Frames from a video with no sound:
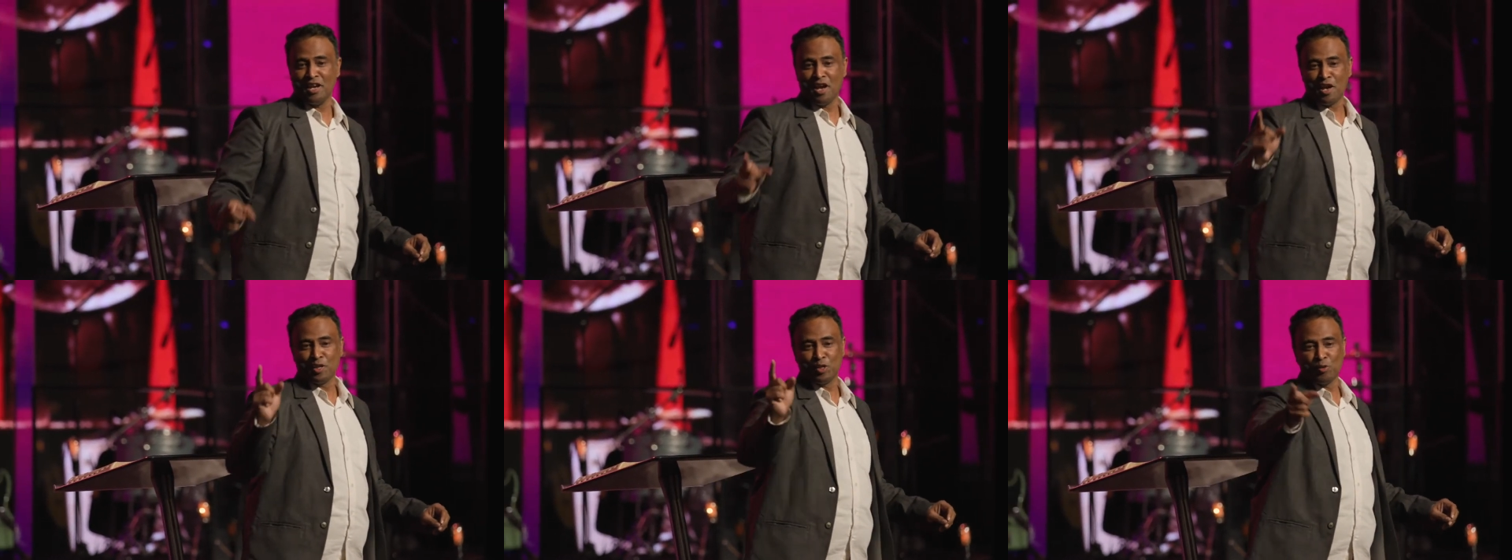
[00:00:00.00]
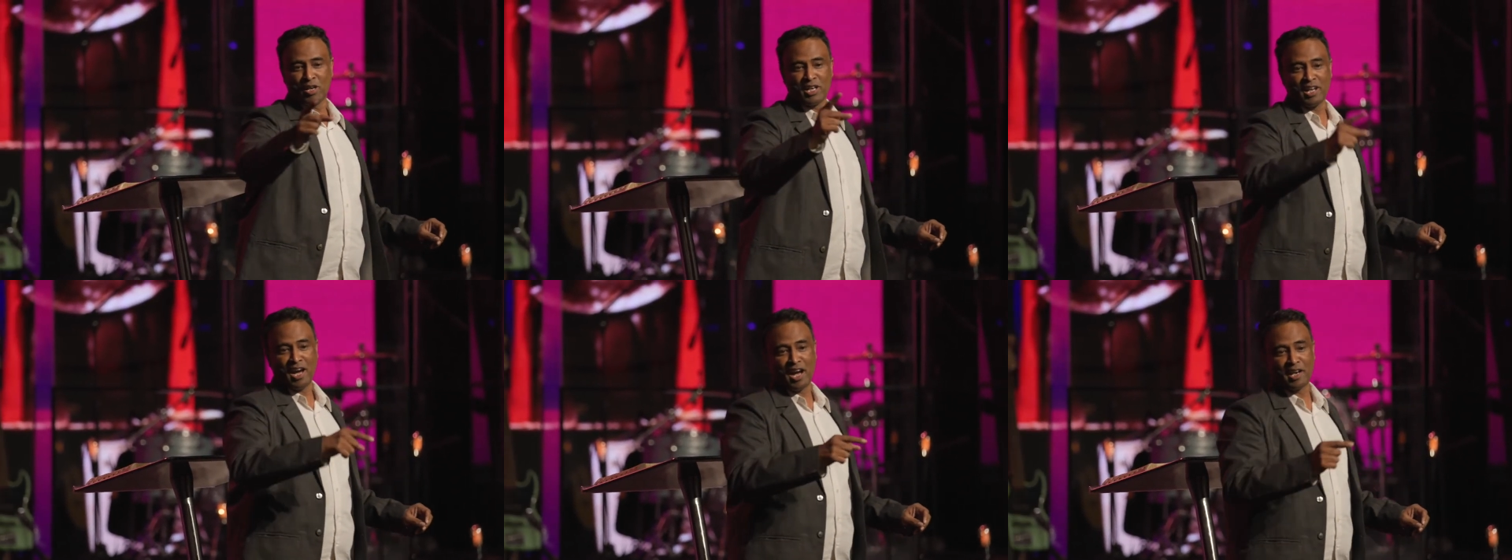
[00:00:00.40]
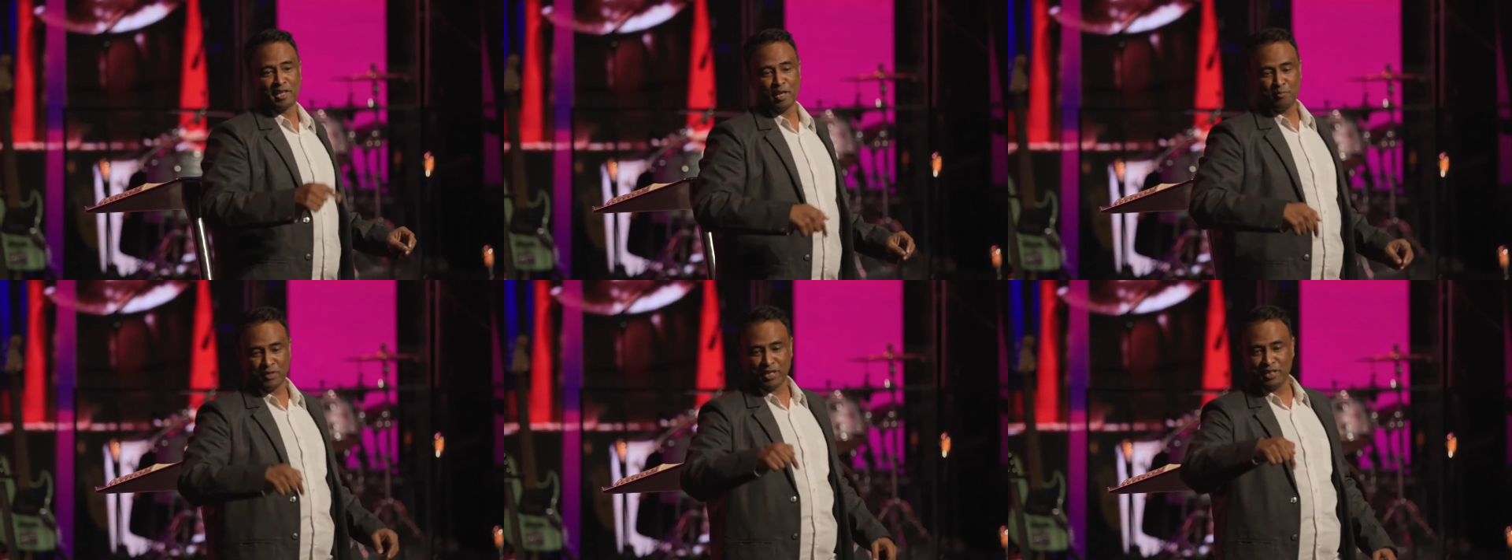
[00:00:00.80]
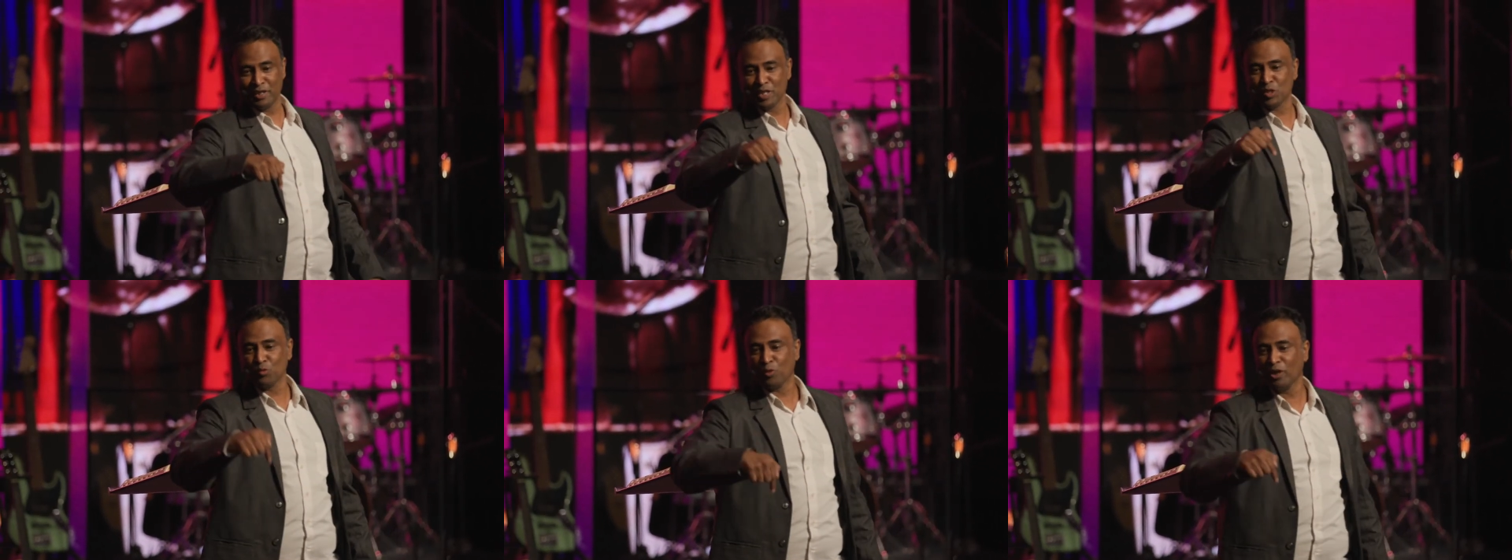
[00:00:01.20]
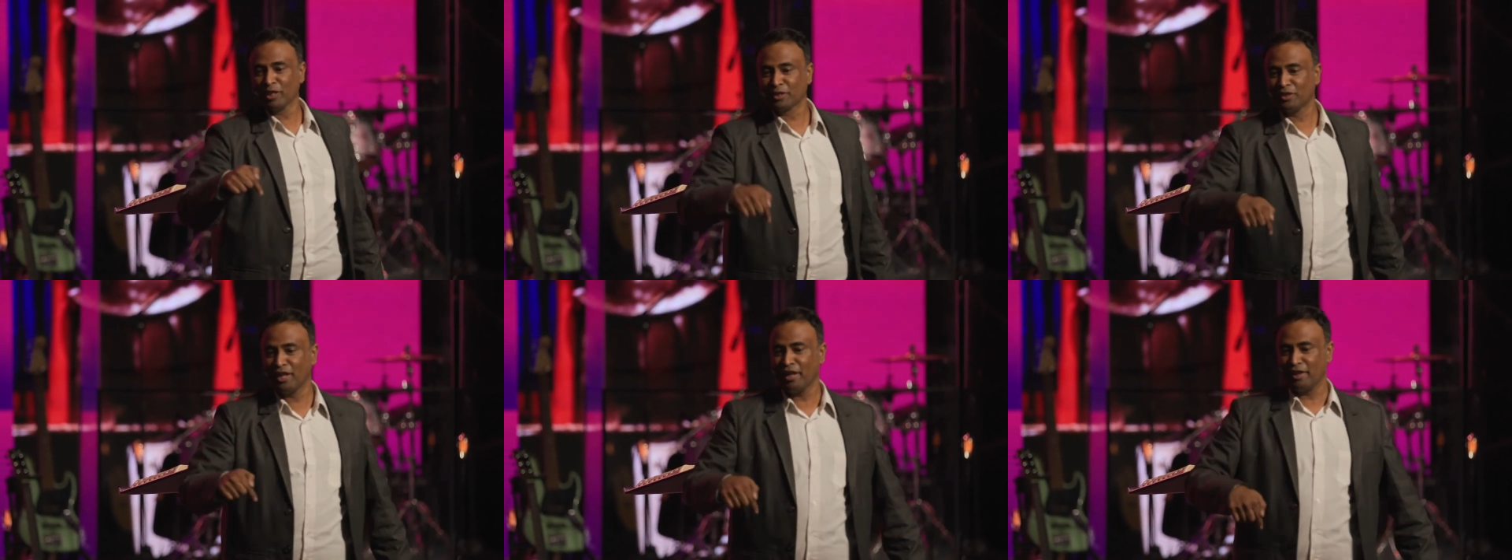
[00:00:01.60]
And you and I are tempted in this world
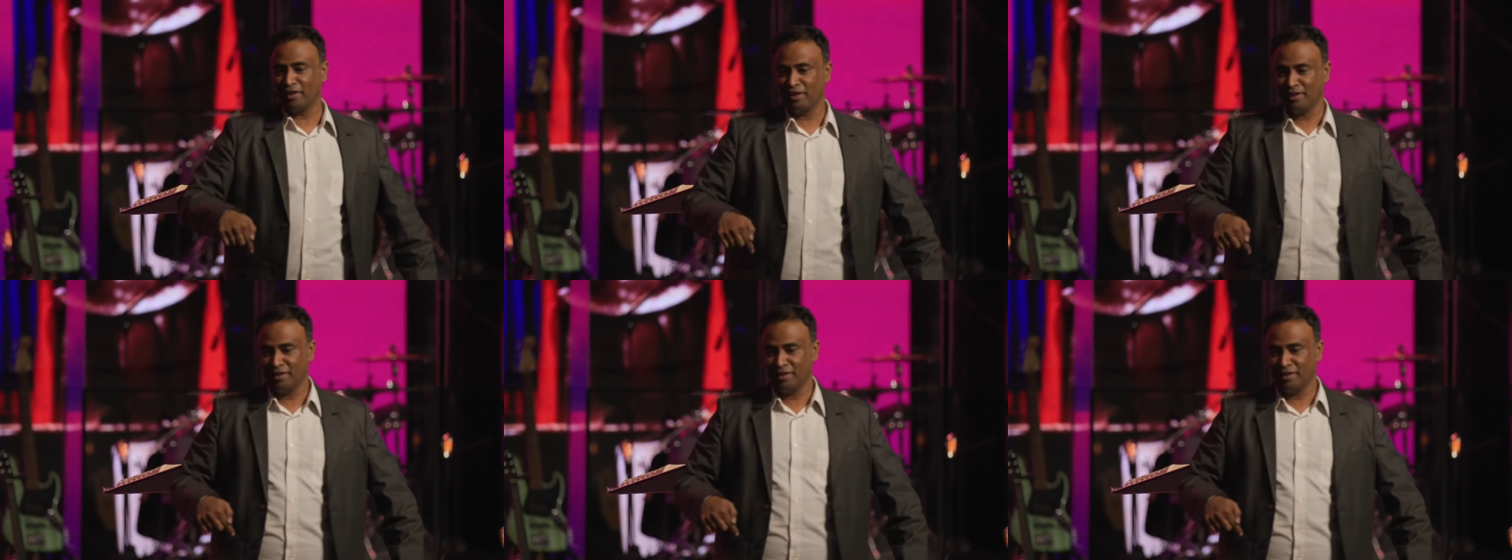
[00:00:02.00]
today.